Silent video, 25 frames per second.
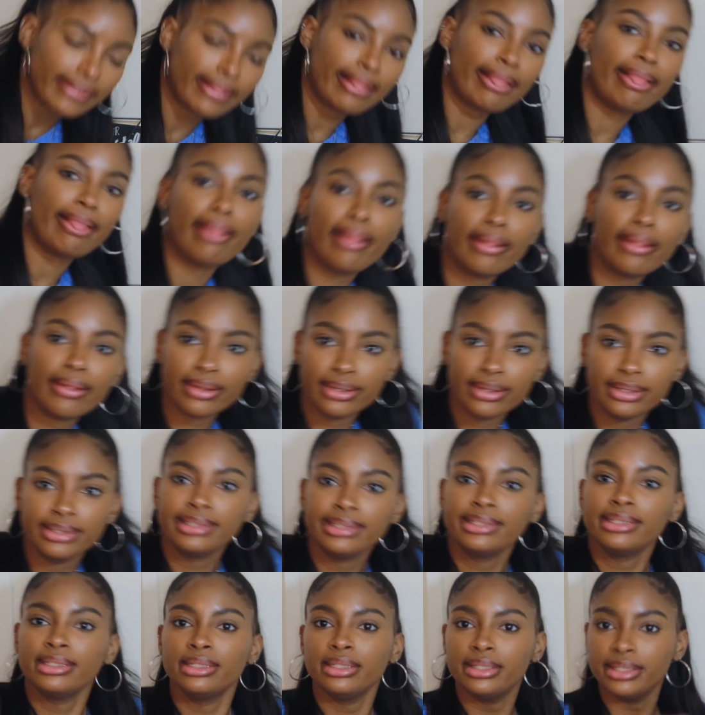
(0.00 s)
Ugh.
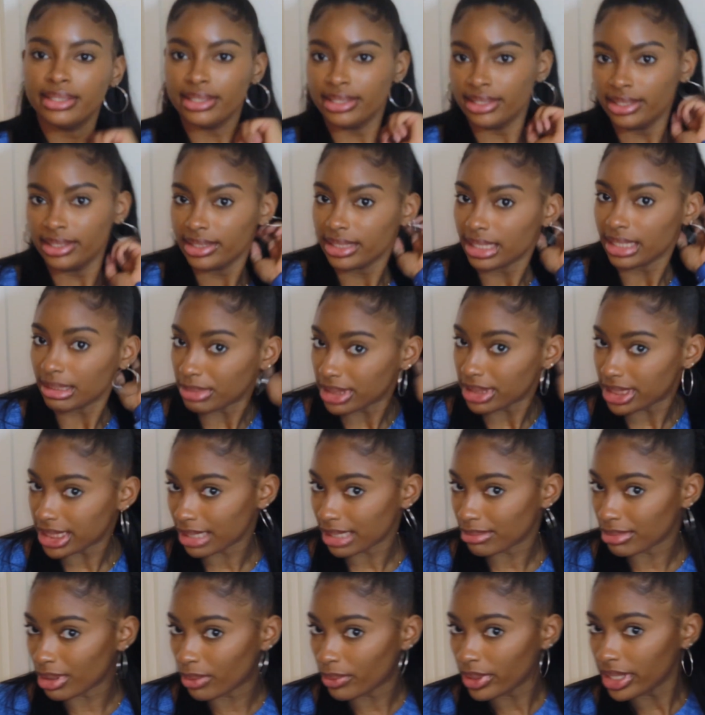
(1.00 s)
Let me
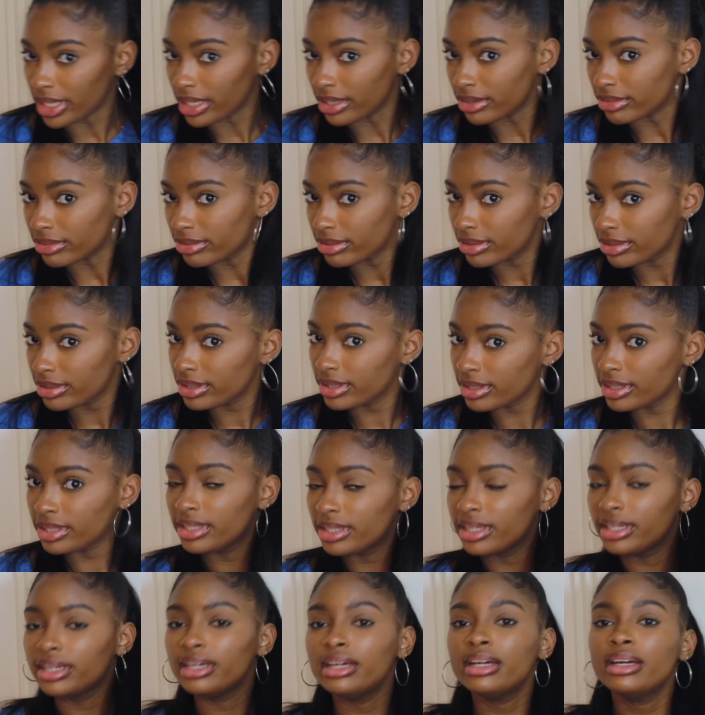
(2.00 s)
check my weave.
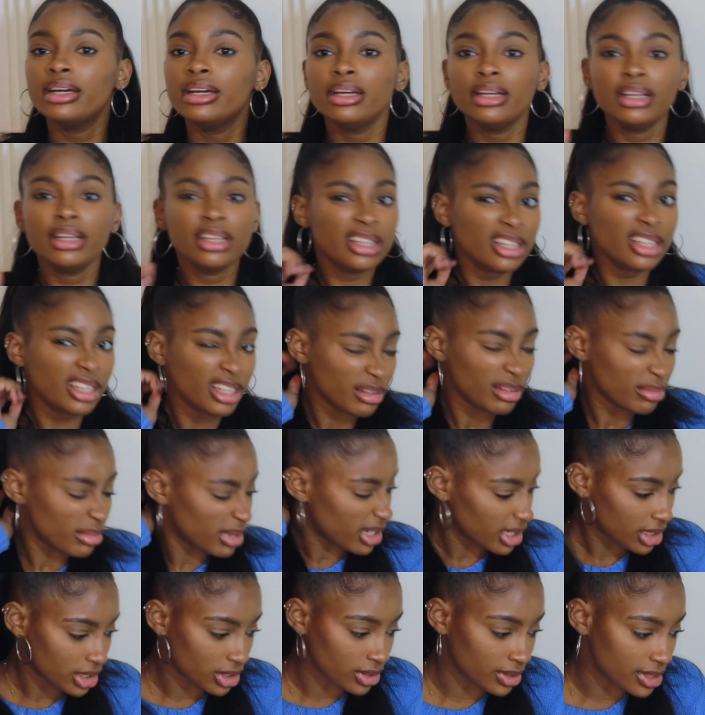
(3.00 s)

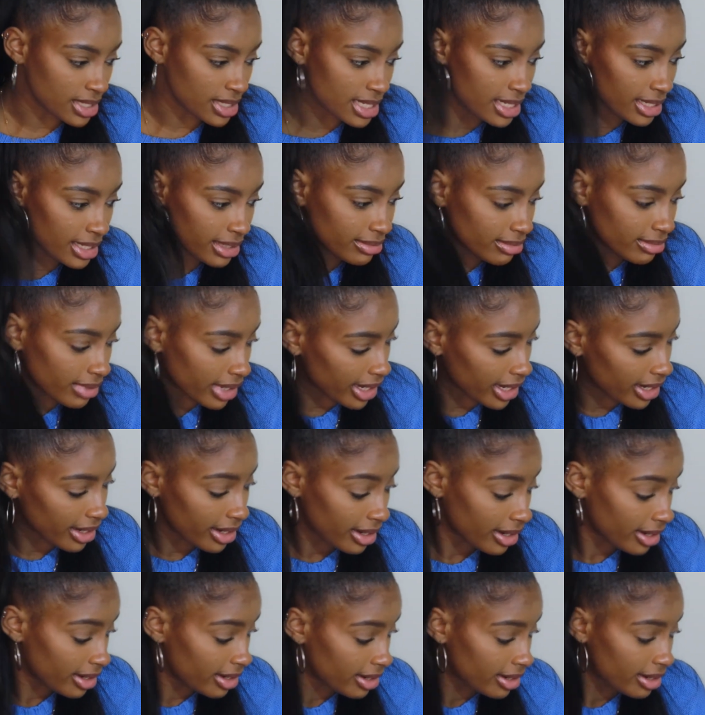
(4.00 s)
Make sure it's looking right.